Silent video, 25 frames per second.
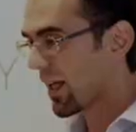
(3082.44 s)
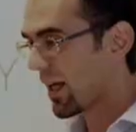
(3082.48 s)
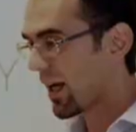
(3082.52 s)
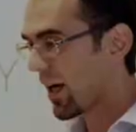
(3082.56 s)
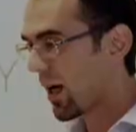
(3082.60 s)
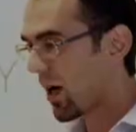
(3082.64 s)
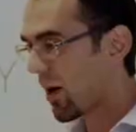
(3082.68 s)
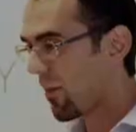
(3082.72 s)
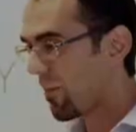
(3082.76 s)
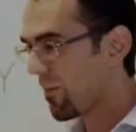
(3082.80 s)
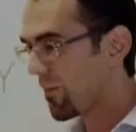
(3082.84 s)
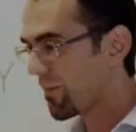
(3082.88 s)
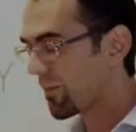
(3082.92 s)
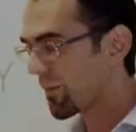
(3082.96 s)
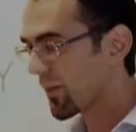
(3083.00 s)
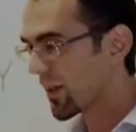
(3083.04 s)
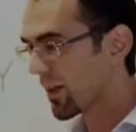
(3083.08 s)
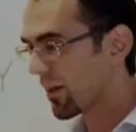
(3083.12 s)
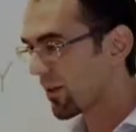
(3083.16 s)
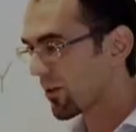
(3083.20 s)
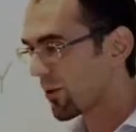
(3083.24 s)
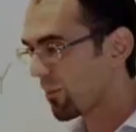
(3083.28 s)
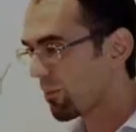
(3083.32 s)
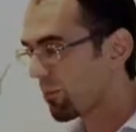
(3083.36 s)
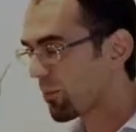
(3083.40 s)

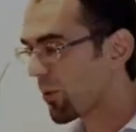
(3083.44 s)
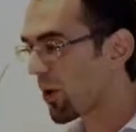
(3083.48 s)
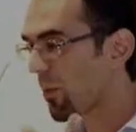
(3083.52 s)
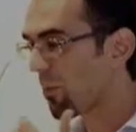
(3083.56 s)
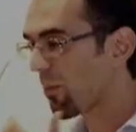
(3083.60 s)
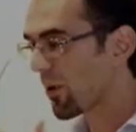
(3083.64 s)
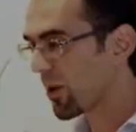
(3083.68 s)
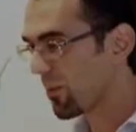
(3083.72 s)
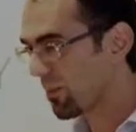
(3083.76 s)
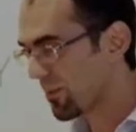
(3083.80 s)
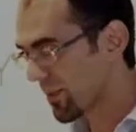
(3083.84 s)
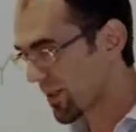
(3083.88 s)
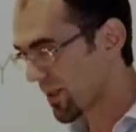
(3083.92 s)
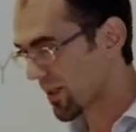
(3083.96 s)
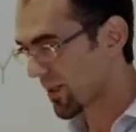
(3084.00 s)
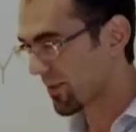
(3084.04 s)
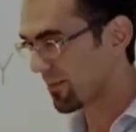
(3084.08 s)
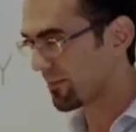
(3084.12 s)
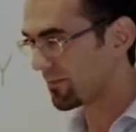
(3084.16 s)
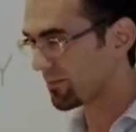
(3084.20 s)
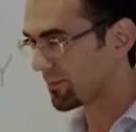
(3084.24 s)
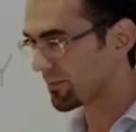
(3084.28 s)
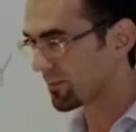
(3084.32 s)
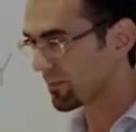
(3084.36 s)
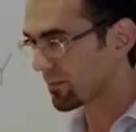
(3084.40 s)
The problems
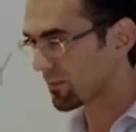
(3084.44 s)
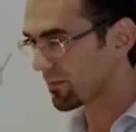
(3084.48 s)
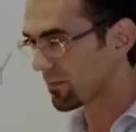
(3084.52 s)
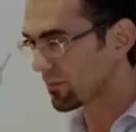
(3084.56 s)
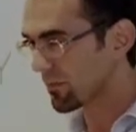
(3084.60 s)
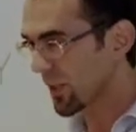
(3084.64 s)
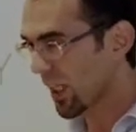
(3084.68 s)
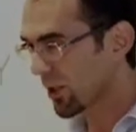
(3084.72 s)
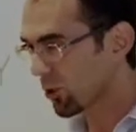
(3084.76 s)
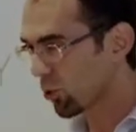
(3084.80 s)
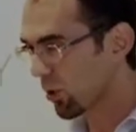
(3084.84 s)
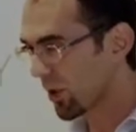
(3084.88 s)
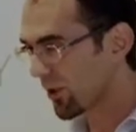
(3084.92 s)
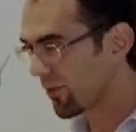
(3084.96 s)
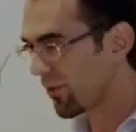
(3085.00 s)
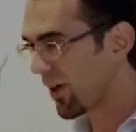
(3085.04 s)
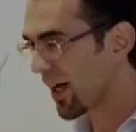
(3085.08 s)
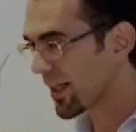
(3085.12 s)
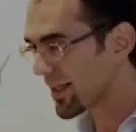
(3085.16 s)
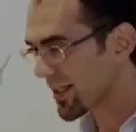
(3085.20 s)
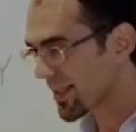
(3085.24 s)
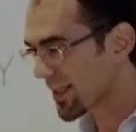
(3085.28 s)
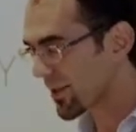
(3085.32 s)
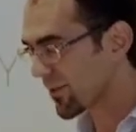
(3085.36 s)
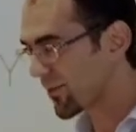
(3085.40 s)
to
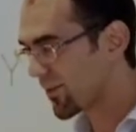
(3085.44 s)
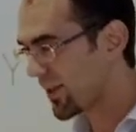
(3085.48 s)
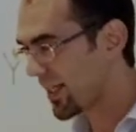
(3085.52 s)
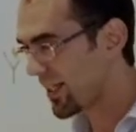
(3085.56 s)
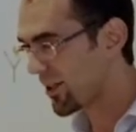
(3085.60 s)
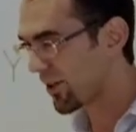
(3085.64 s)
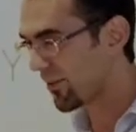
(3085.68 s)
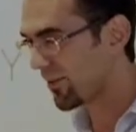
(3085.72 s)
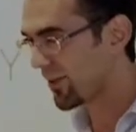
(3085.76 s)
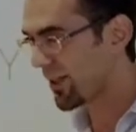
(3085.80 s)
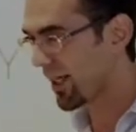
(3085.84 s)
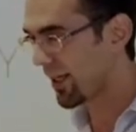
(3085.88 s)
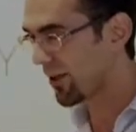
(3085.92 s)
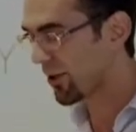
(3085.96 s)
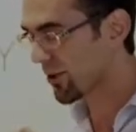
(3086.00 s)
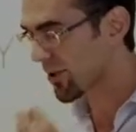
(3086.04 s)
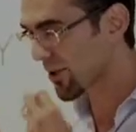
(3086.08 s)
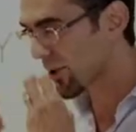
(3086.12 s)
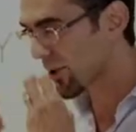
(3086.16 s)
advance the field of AI, the